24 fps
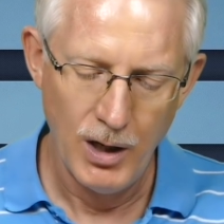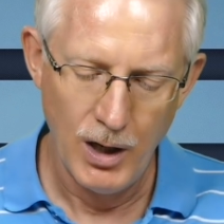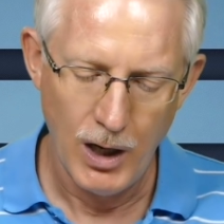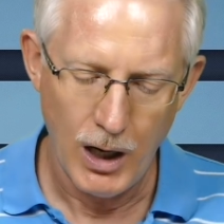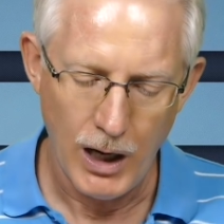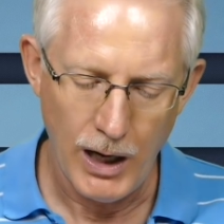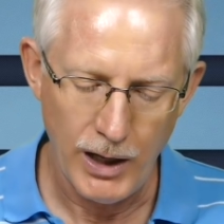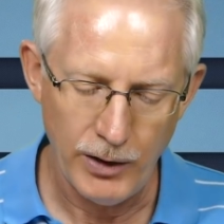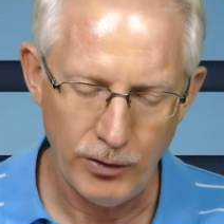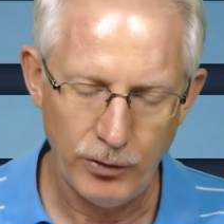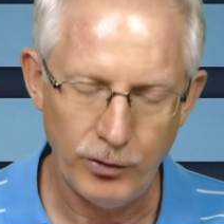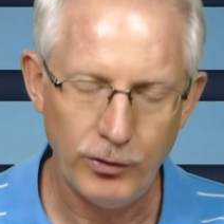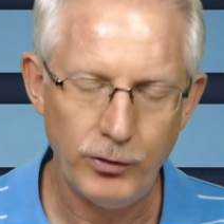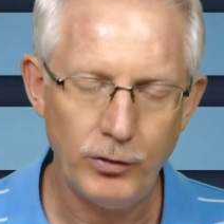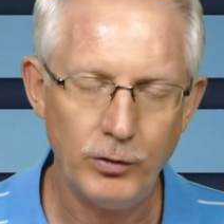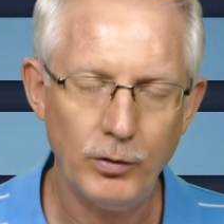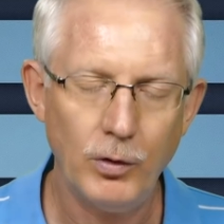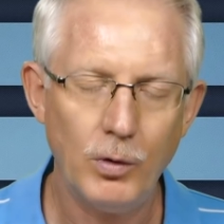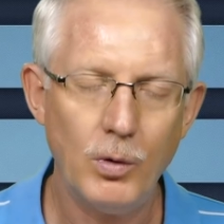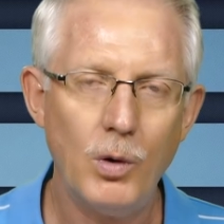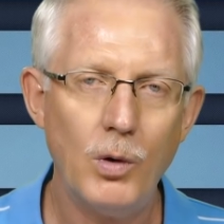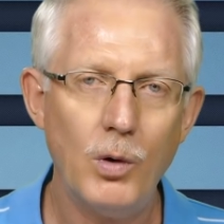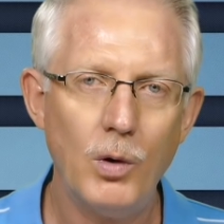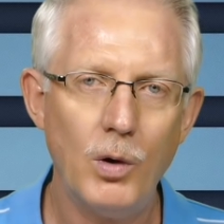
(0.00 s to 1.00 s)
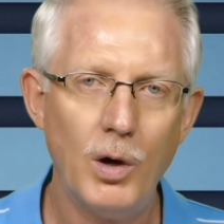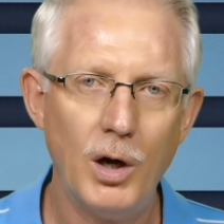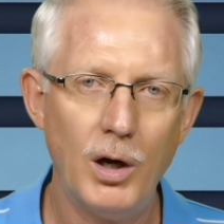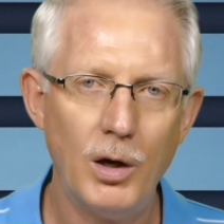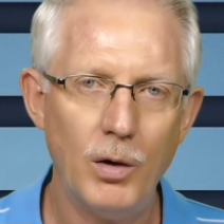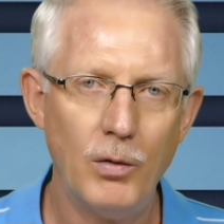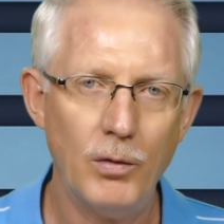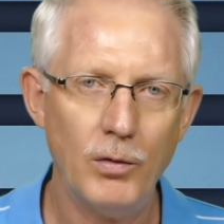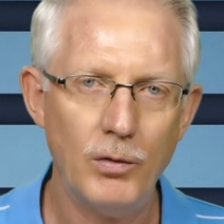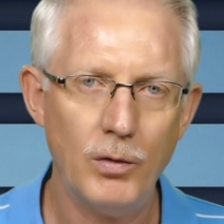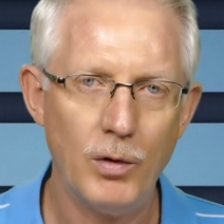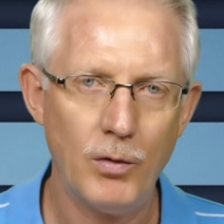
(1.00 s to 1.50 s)
I saw
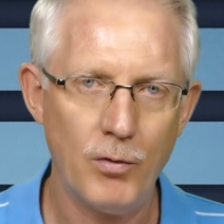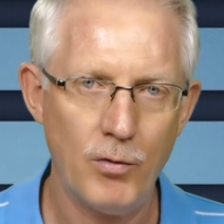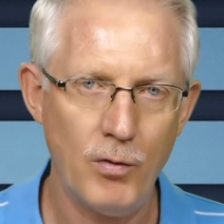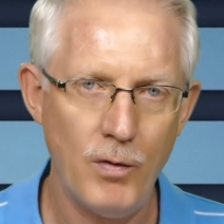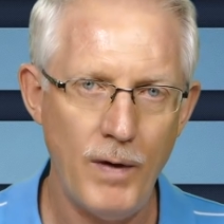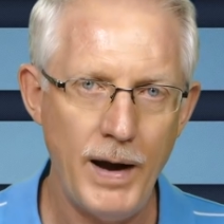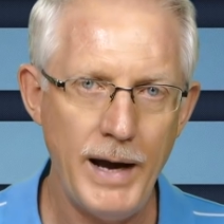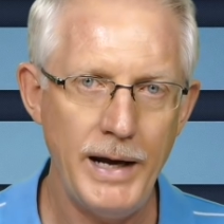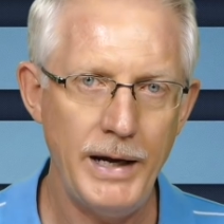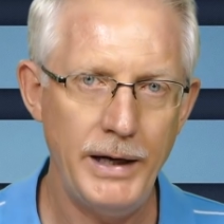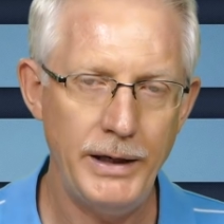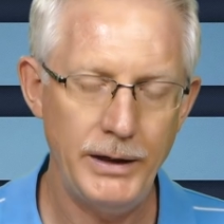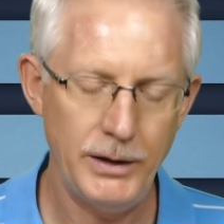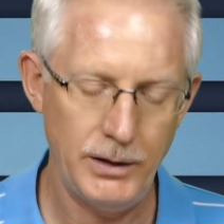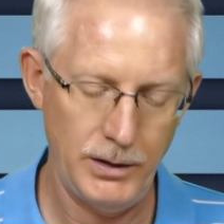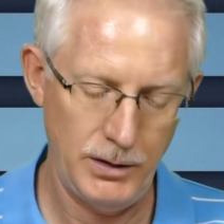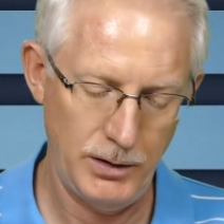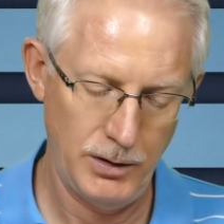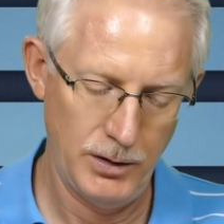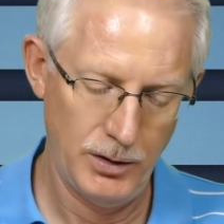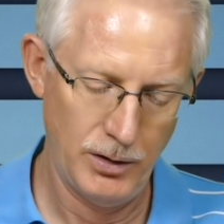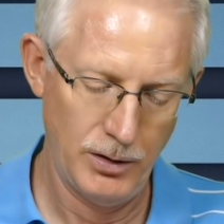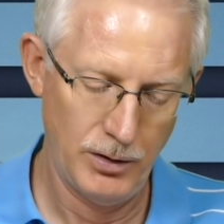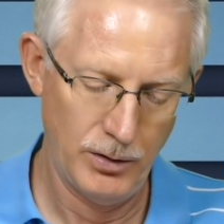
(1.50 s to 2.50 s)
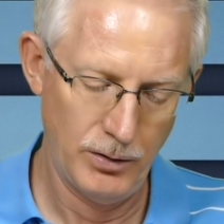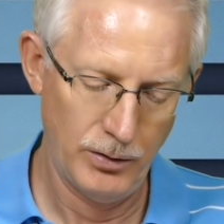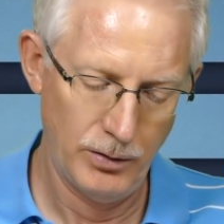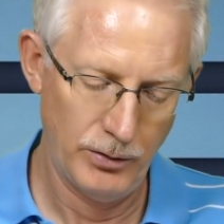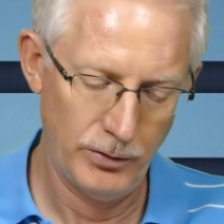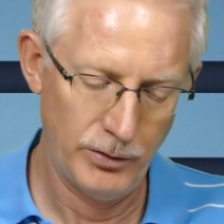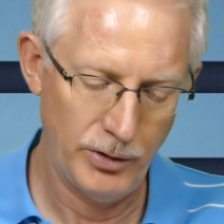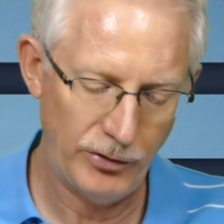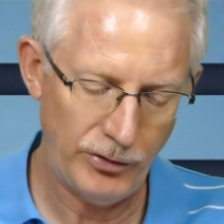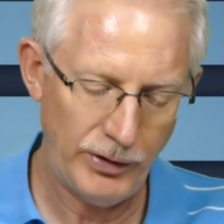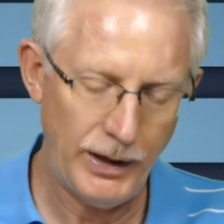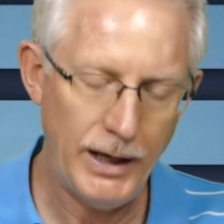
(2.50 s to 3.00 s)
rain
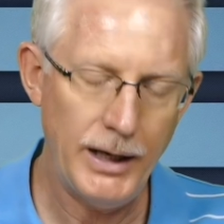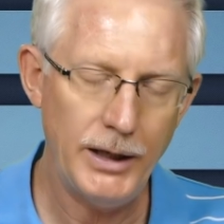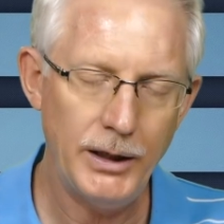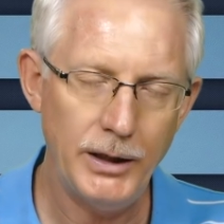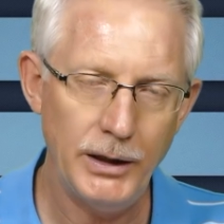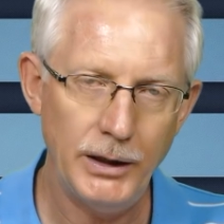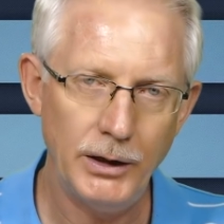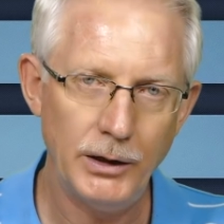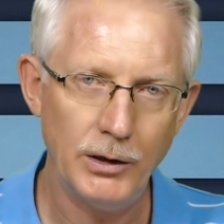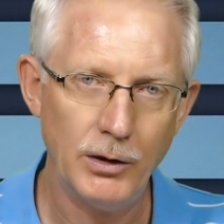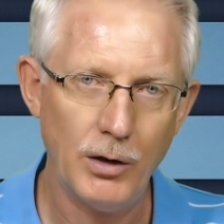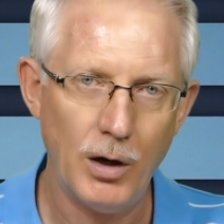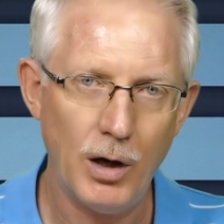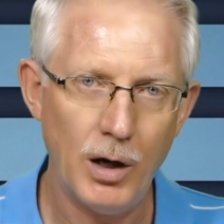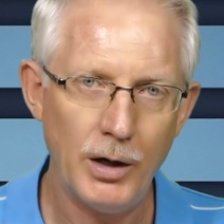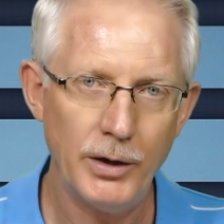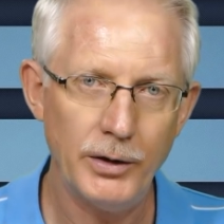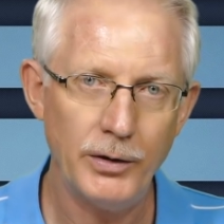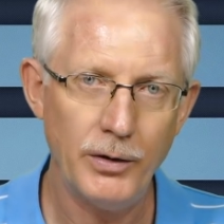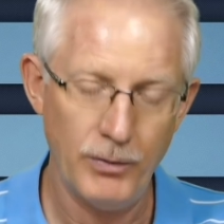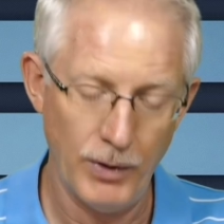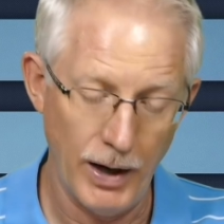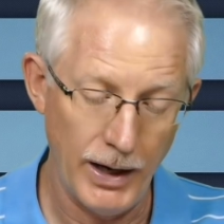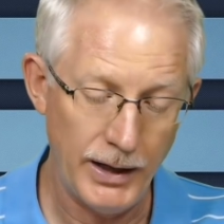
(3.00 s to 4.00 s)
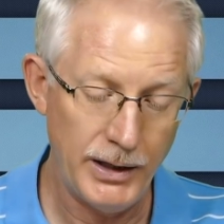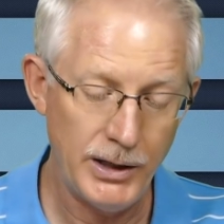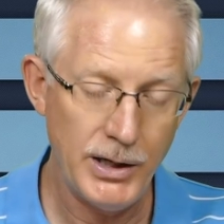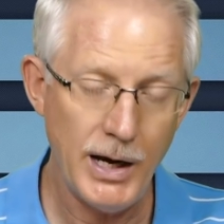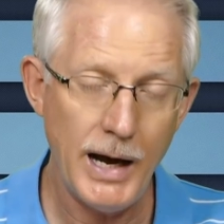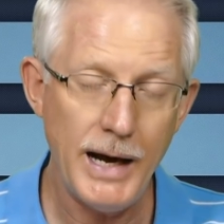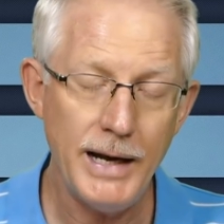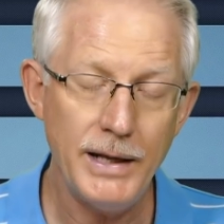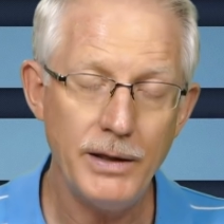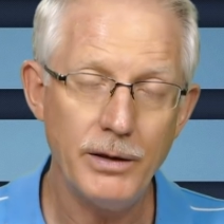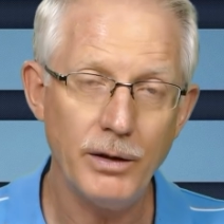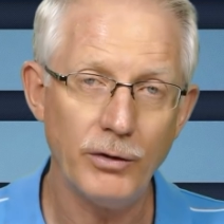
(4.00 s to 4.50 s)
descending on
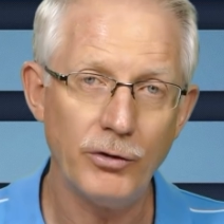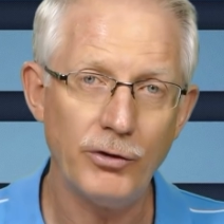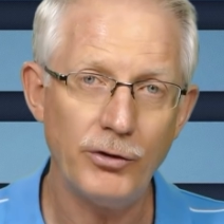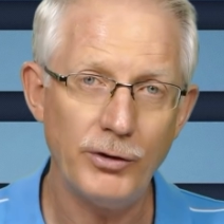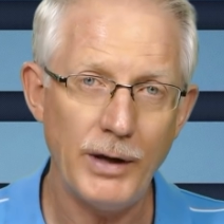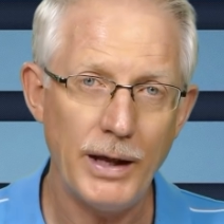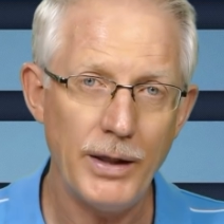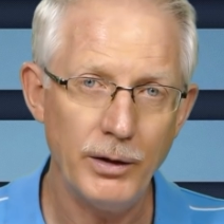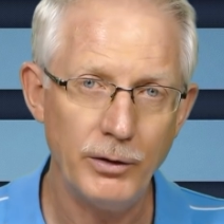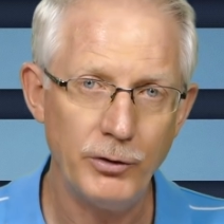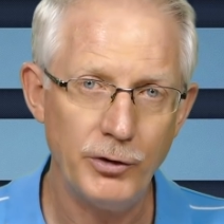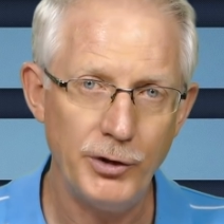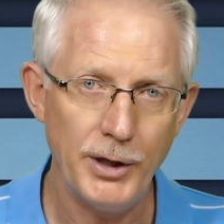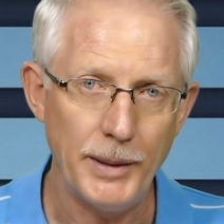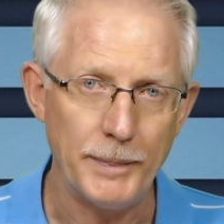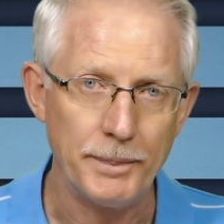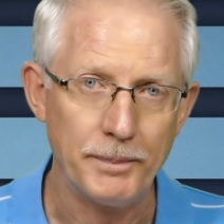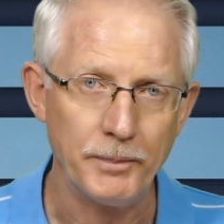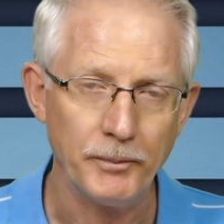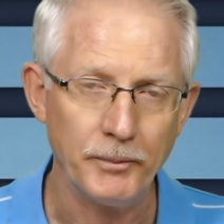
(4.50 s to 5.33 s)
again the southern tip.